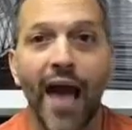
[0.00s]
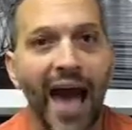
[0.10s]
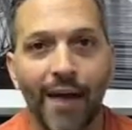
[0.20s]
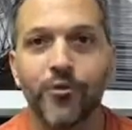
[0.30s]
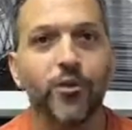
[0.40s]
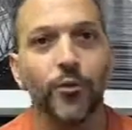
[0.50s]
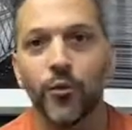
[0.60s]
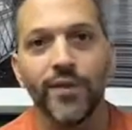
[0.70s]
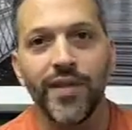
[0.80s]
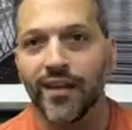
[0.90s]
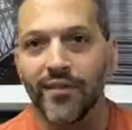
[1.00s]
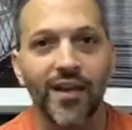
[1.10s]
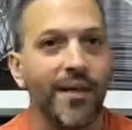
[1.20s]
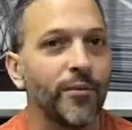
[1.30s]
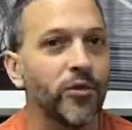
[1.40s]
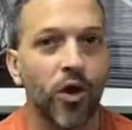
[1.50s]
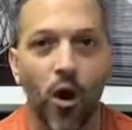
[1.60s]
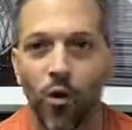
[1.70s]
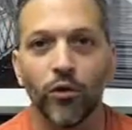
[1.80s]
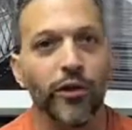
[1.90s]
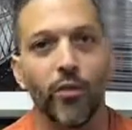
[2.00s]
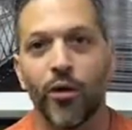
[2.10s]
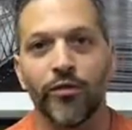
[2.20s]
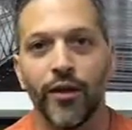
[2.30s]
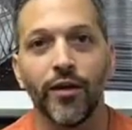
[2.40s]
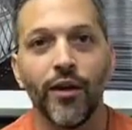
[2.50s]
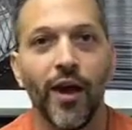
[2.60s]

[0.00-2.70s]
Absolutely take the time. It's totally worth it.